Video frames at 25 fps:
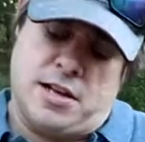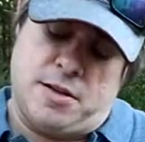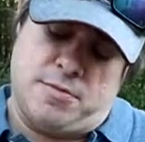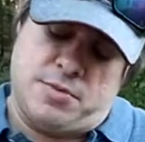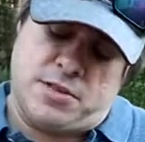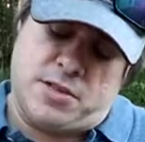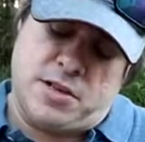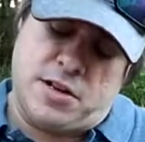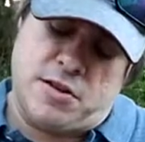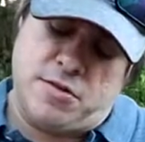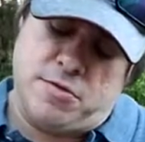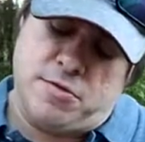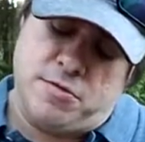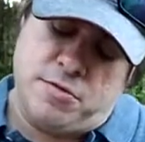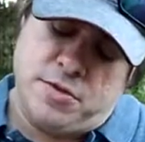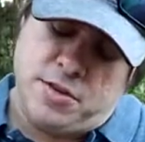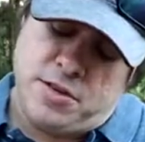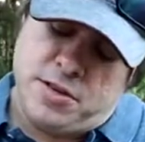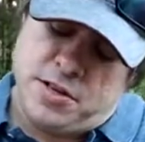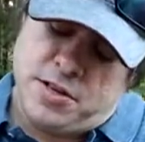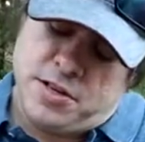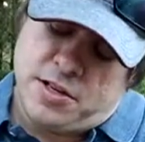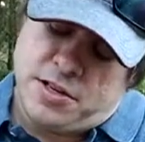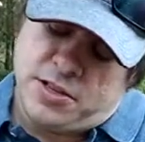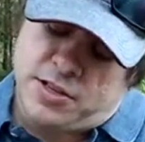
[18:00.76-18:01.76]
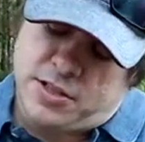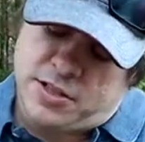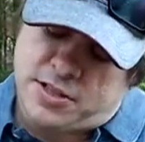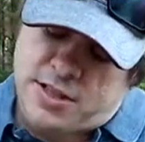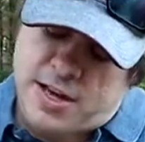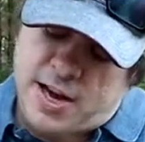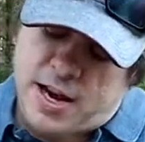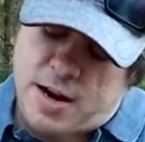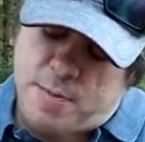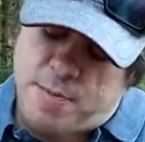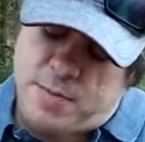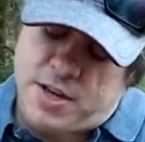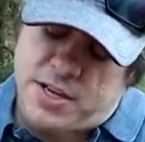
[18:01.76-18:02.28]
So just
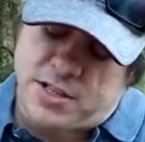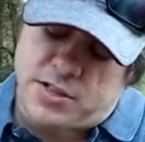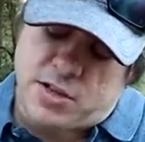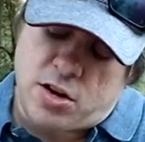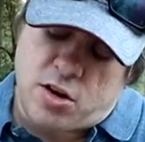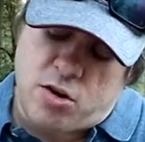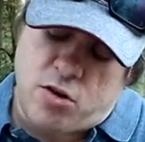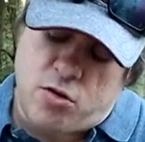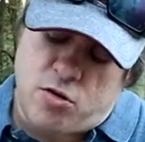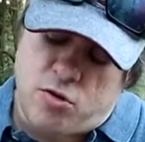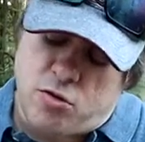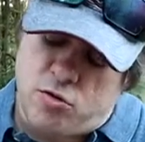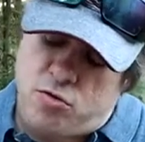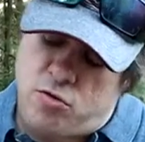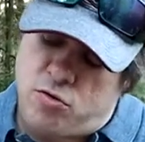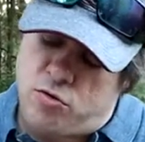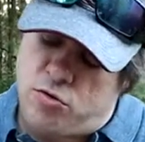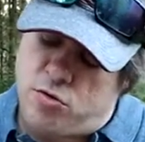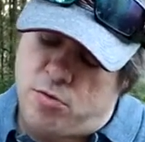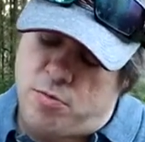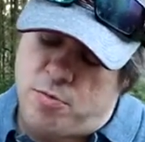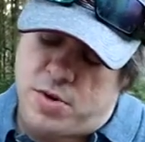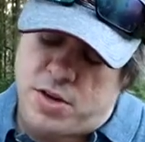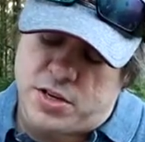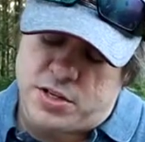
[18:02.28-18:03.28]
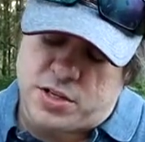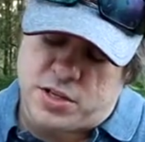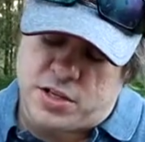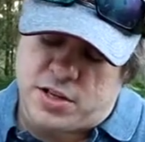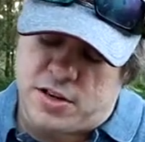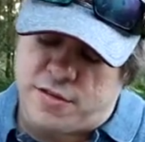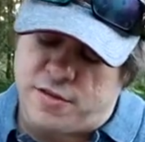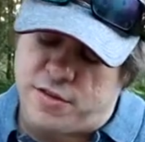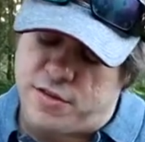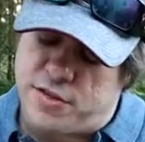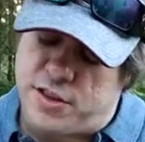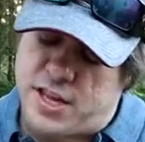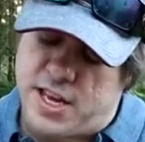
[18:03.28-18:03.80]
kind of mixed a whole bunch of
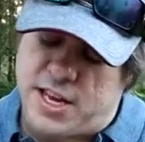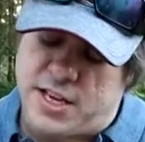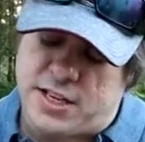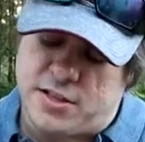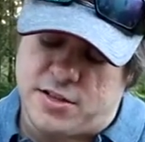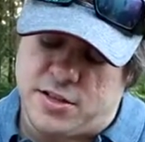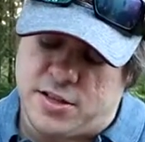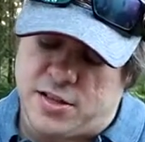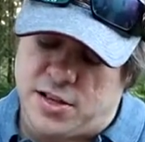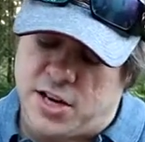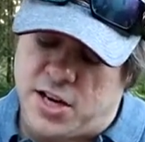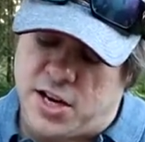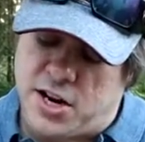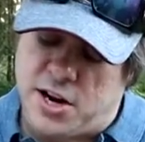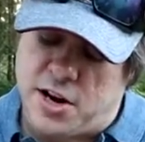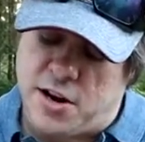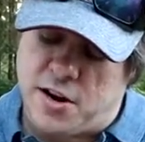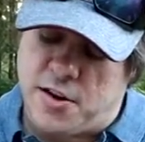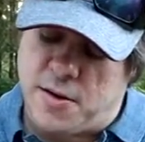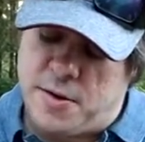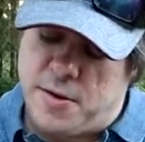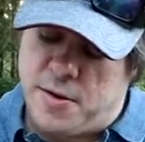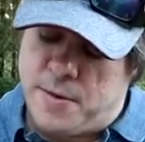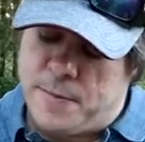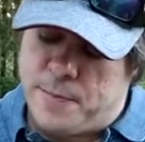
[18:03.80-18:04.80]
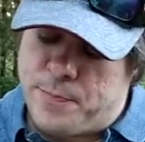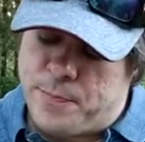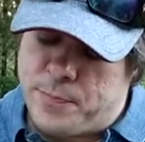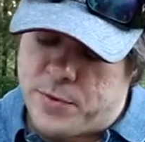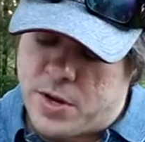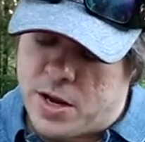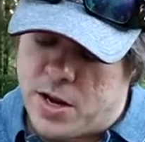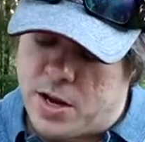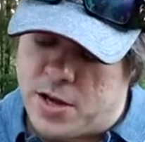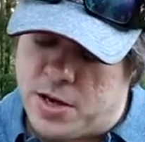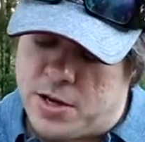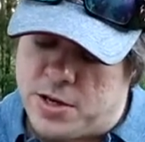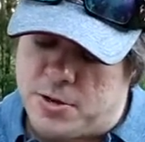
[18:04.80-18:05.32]
different things in here.
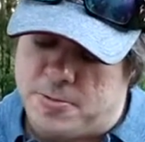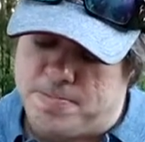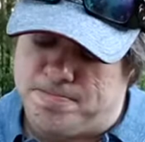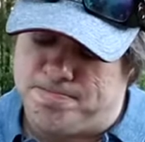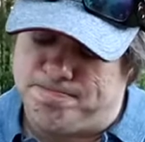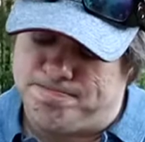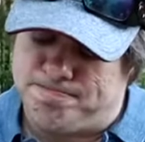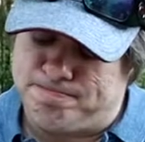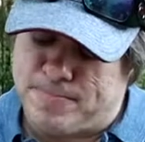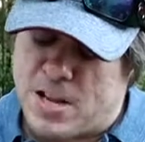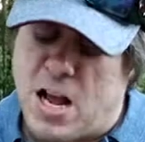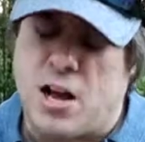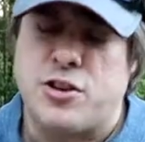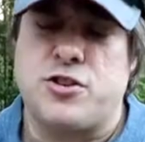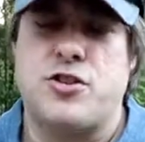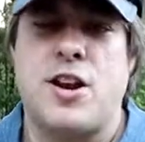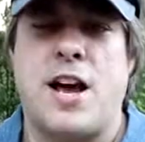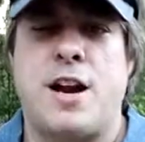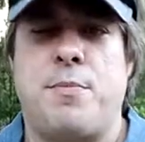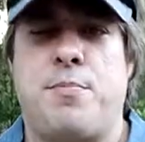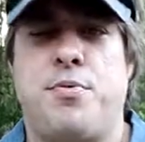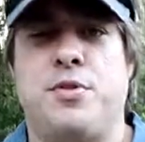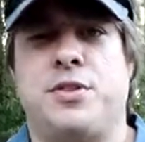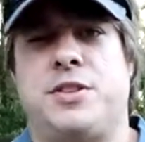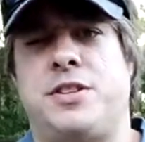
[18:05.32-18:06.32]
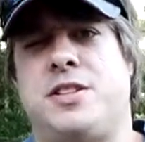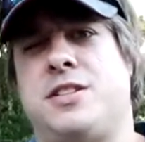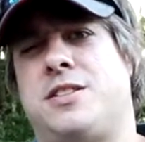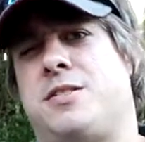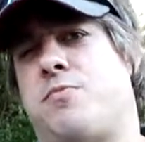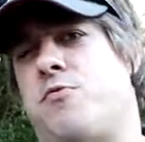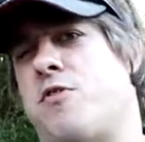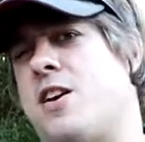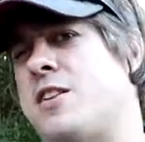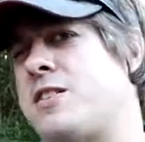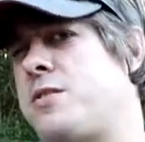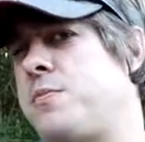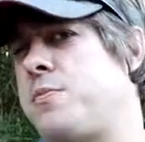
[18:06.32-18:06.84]
I'll try to put this
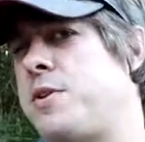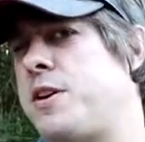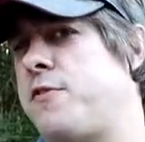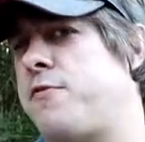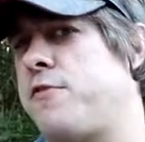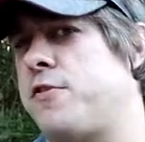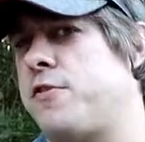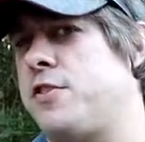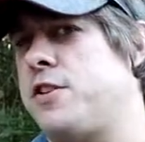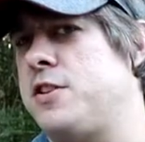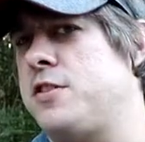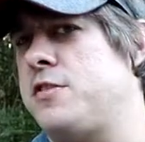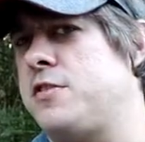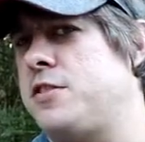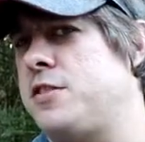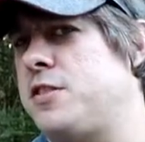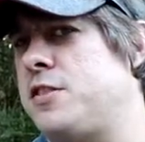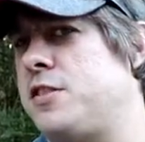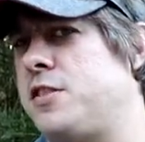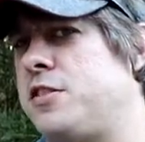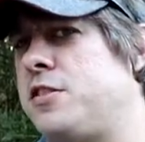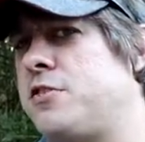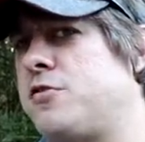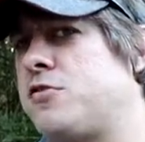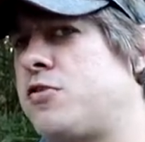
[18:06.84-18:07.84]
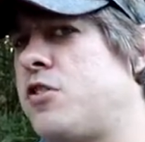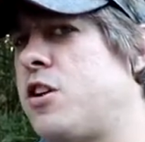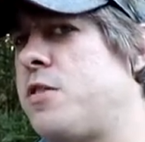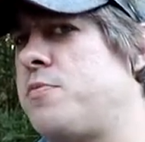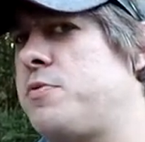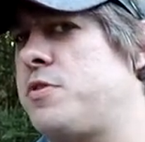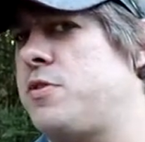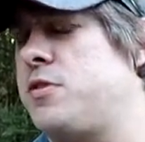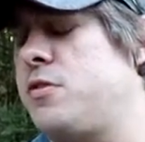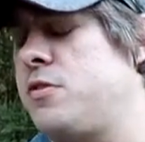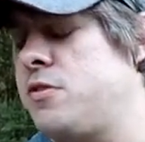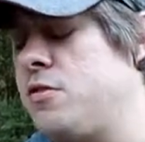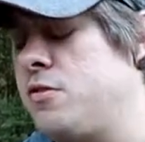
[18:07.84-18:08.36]
recipe for this in the
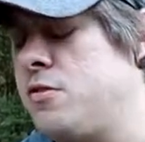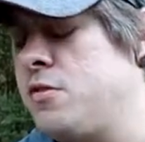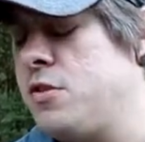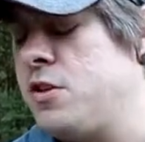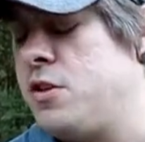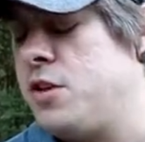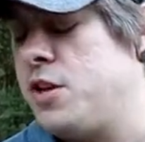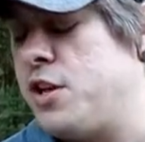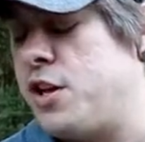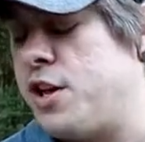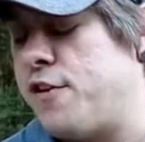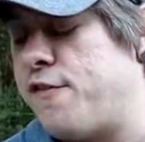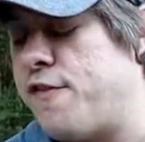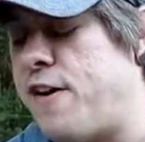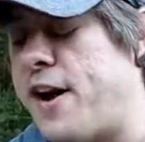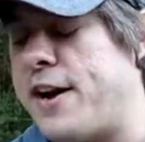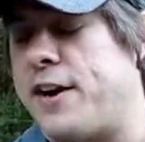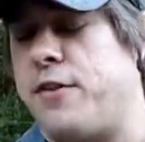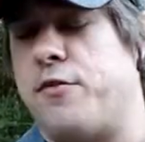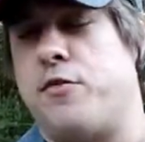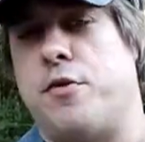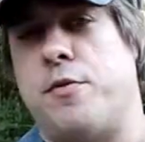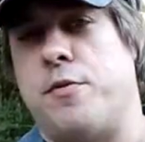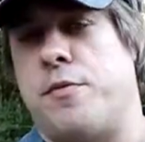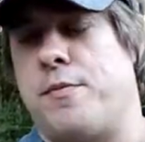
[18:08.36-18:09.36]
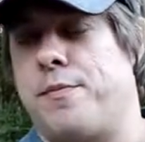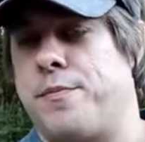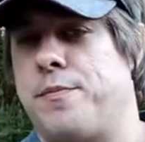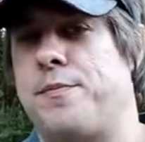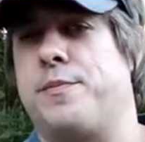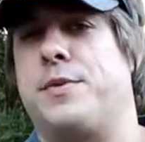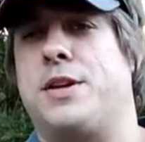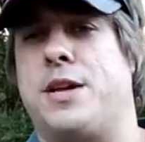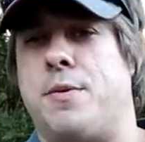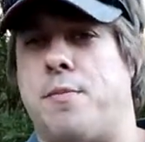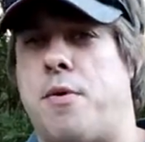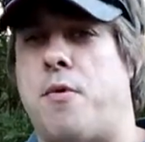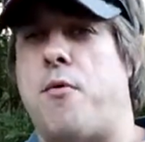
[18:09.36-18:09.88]
description if I can
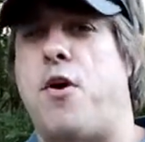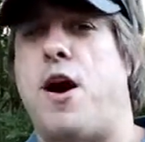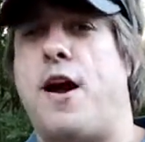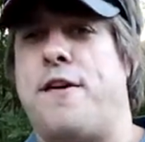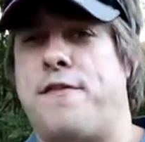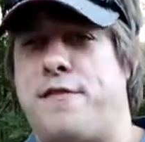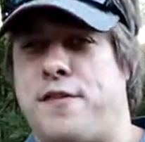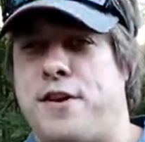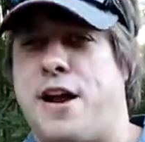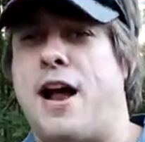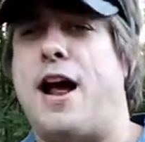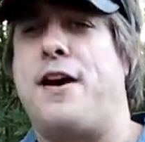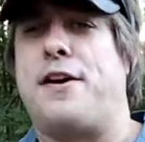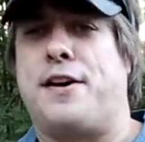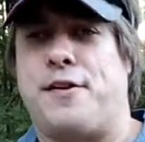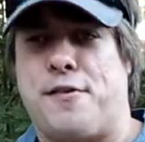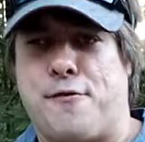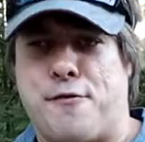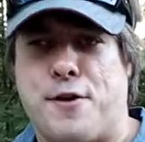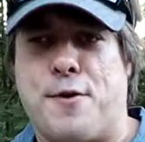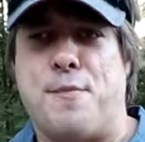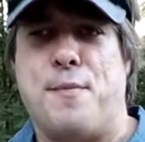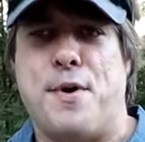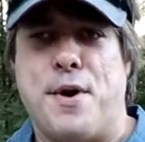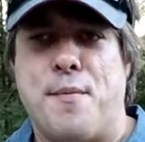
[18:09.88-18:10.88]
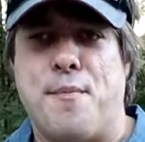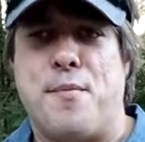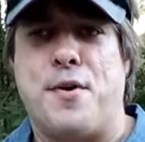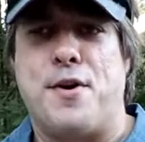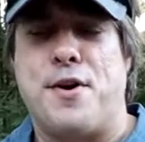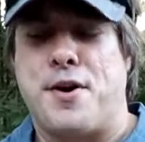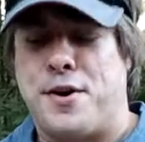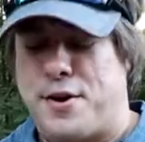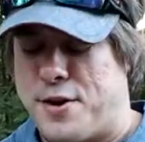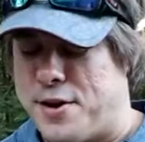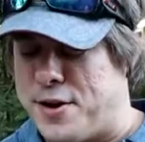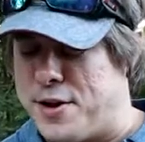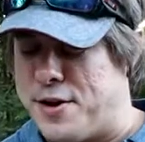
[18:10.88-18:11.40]
get my wife and I can remember,
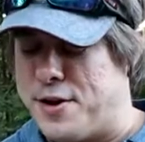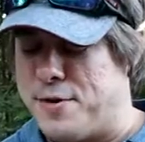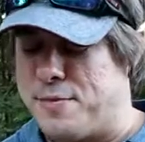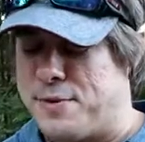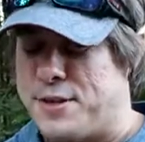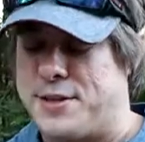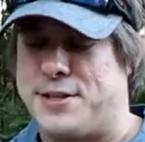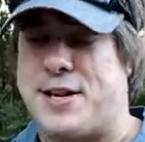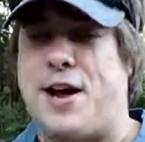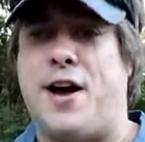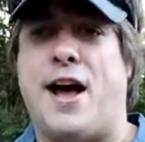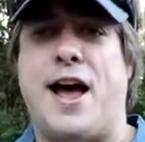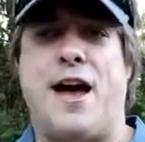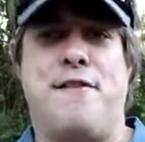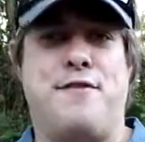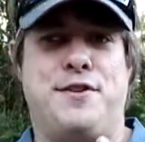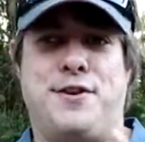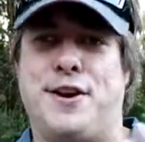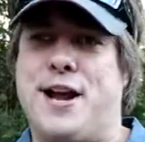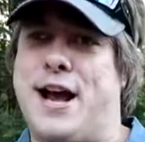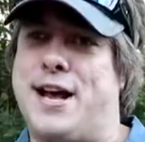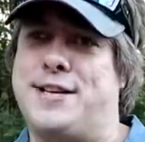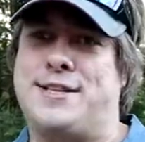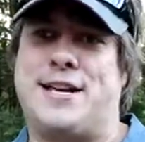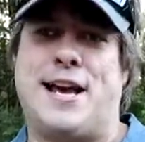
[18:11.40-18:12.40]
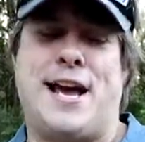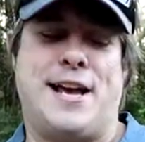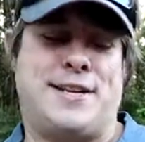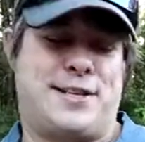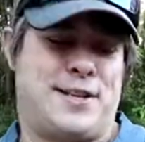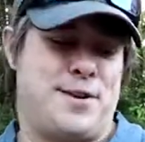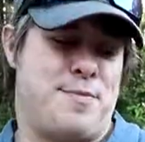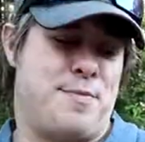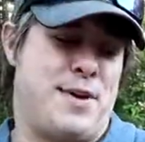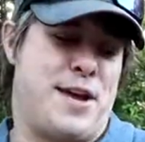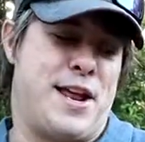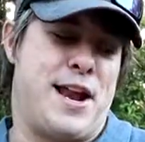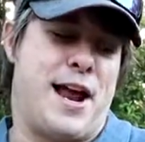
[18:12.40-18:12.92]
because I'll have you guys
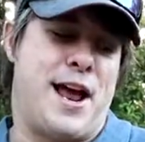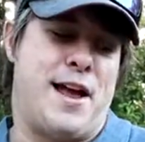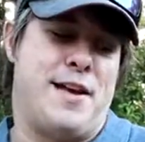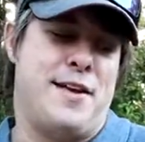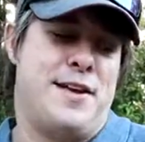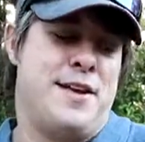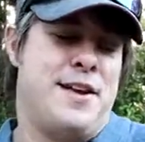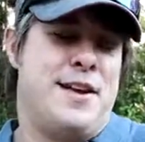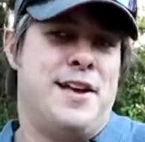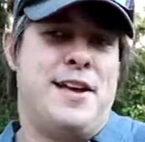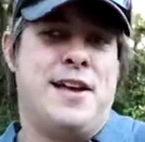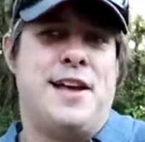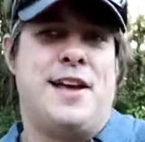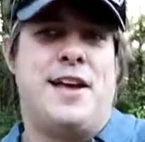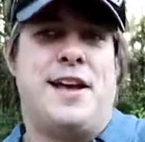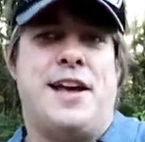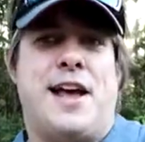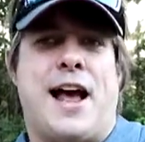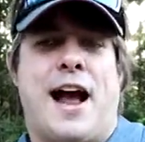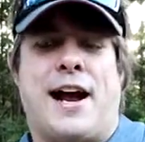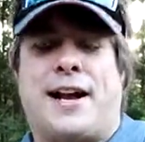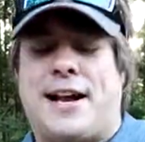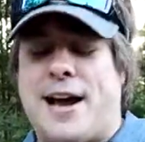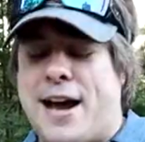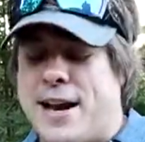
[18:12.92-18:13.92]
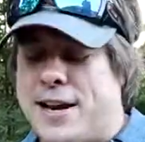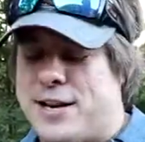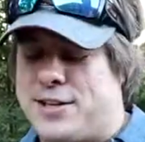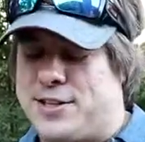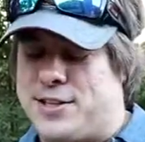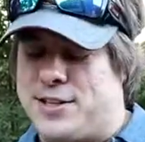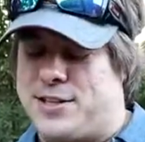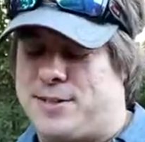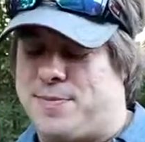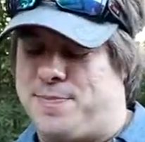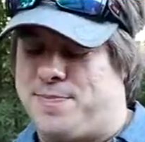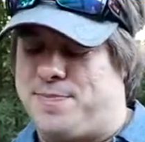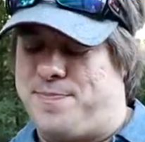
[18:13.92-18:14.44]
asking me, and I kind of
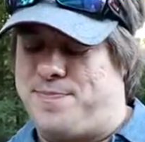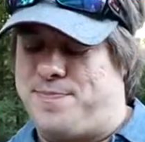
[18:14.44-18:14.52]
just